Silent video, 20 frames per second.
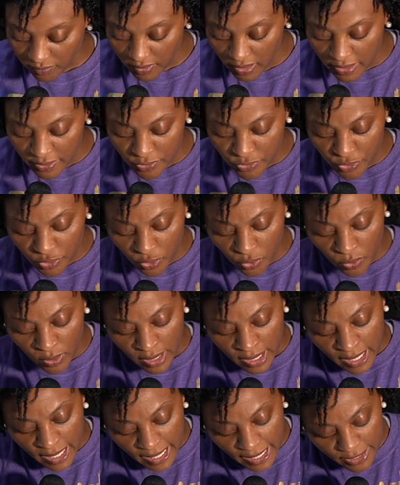And so
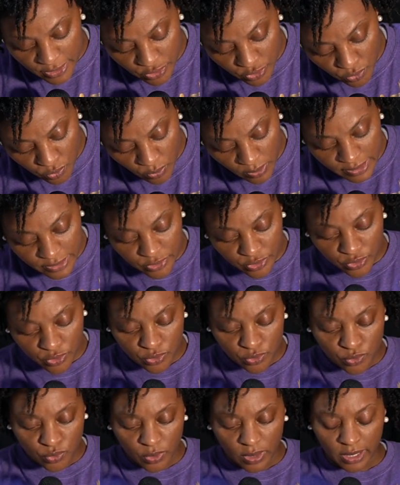I do want
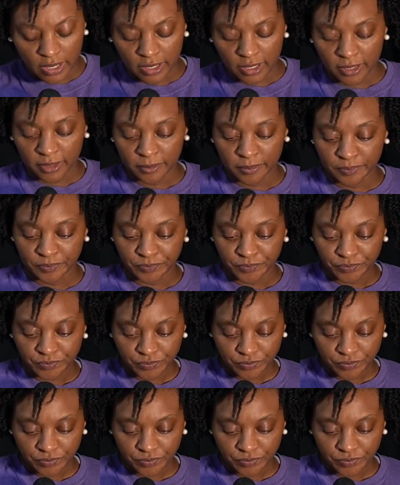to. Um,